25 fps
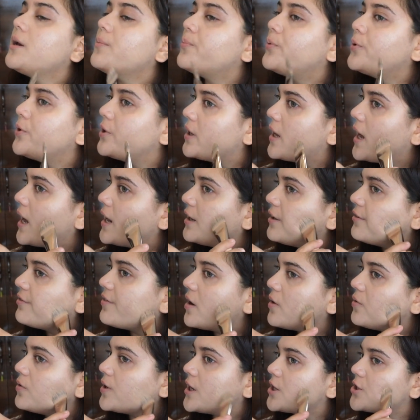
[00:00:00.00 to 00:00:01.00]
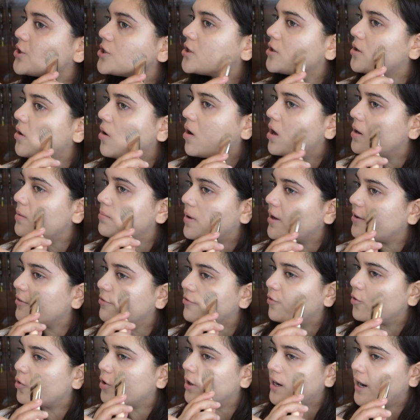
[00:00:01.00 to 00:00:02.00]
put any foundation on my
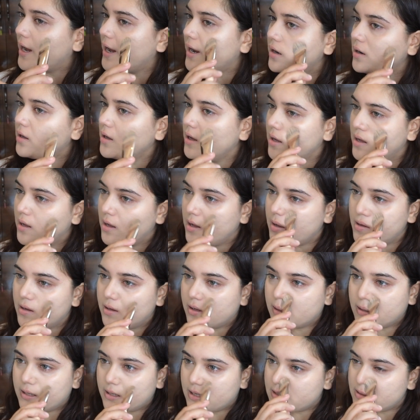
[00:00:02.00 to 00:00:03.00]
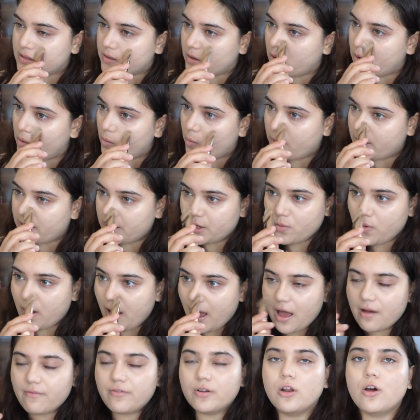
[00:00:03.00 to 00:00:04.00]
forehead, because when you
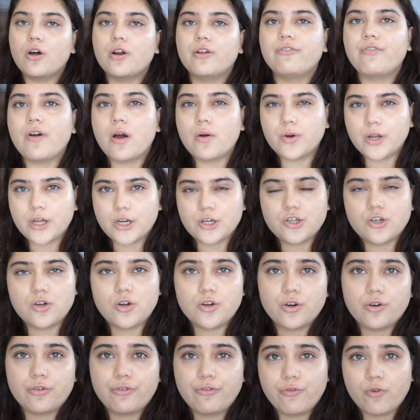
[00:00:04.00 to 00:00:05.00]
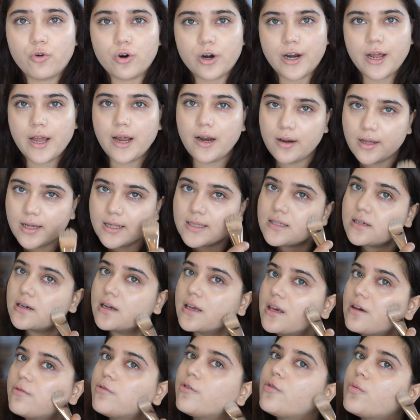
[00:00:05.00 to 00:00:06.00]
have a lot of foundation on your forehead, it's a
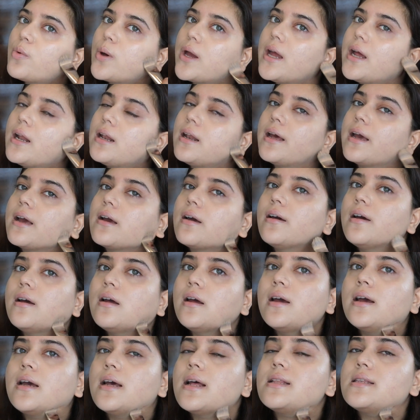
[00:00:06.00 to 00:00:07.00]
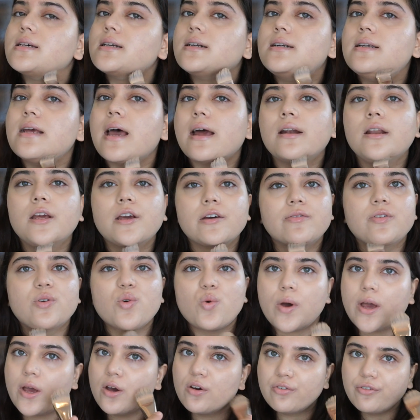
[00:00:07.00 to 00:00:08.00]
giveaway, like it's a dead
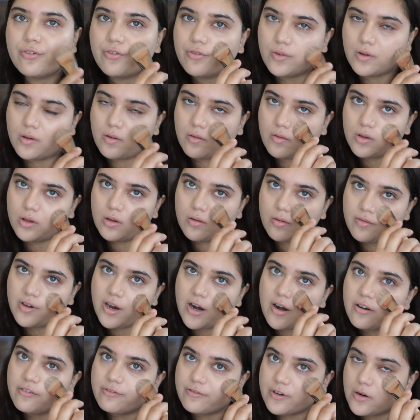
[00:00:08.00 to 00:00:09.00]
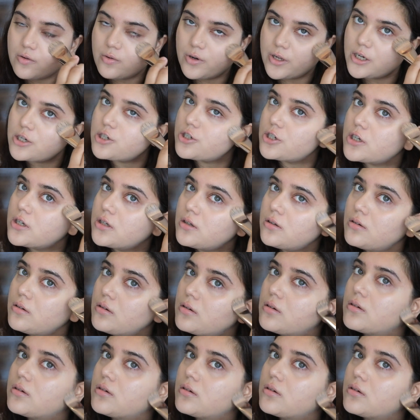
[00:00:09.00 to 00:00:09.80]
giveaway of wearing foundation.